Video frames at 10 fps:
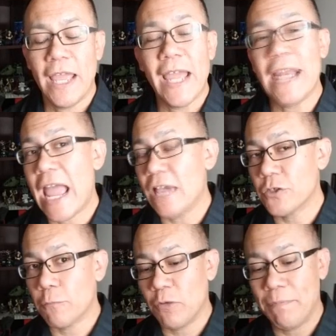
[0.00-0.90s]
And as
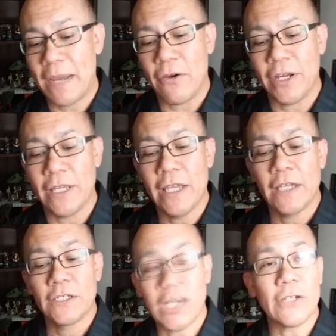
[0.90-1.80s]
they're preparing,
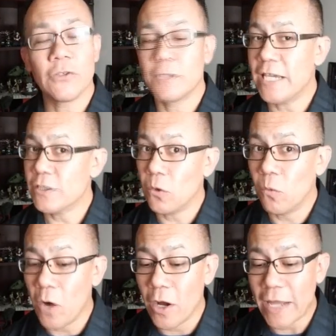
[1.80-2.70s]
Joshua takes a
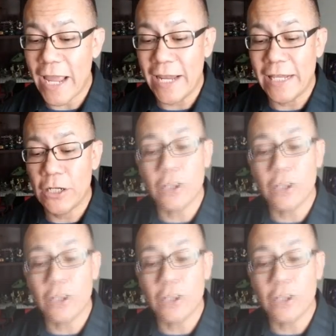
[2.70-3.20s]
walk and he